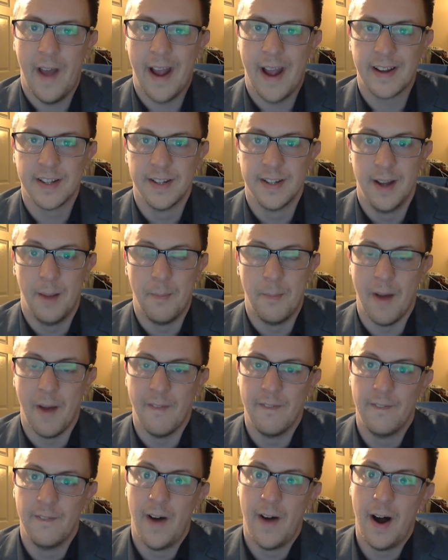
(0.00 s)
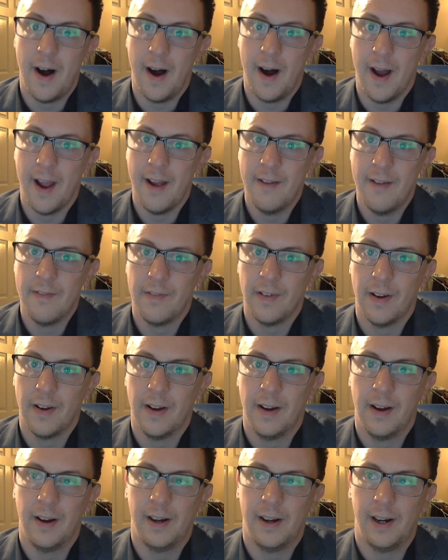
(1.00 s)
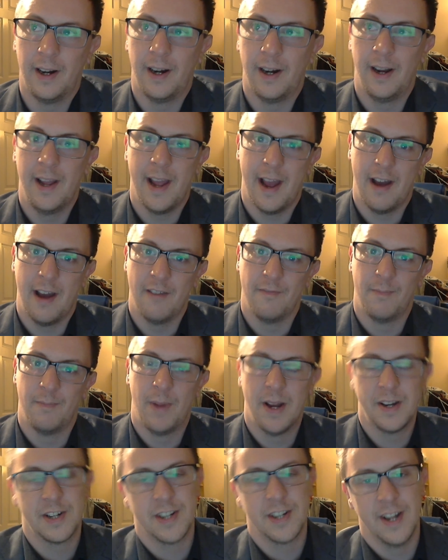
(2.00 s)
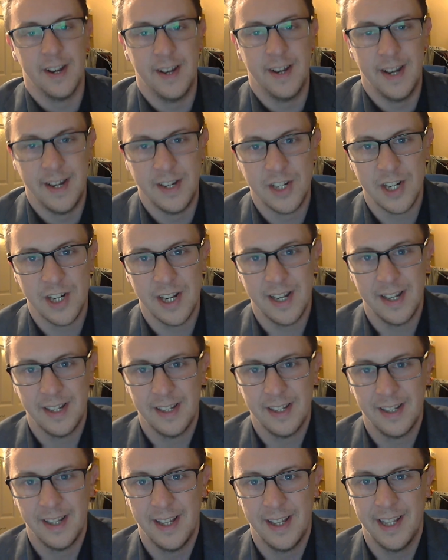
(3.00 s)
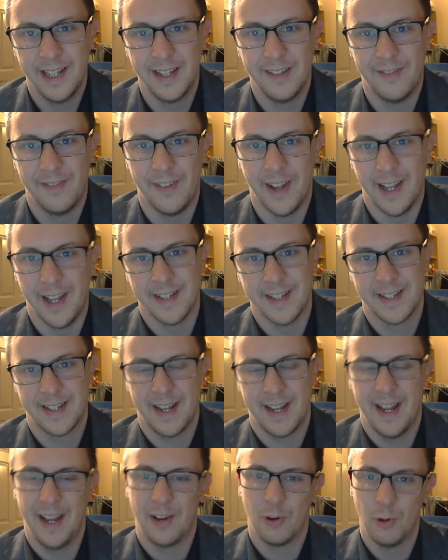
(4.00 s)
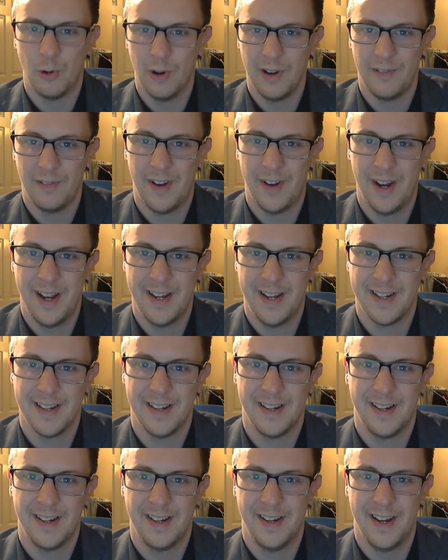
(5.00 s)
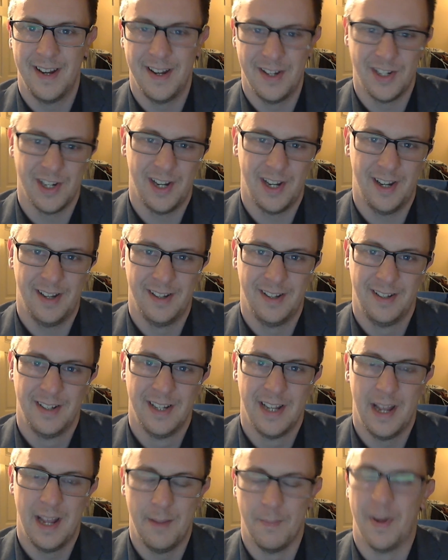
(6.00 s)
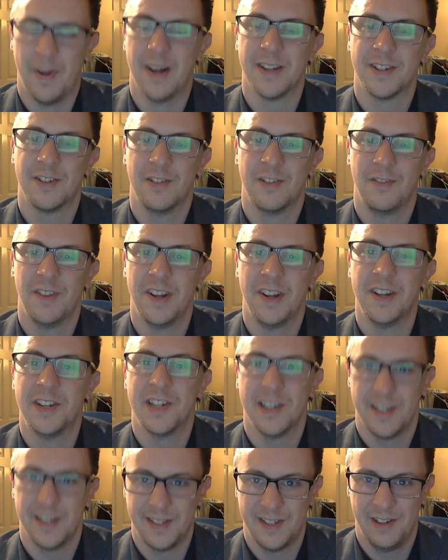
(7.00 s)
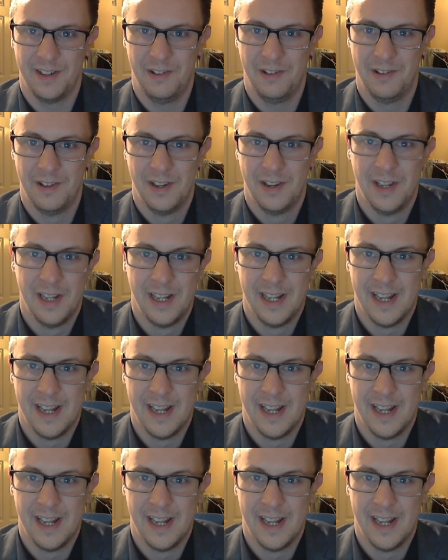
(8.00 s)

Fact number 5. I have punched a ninja in the face, a qualified ninja, a master of ninjutsu.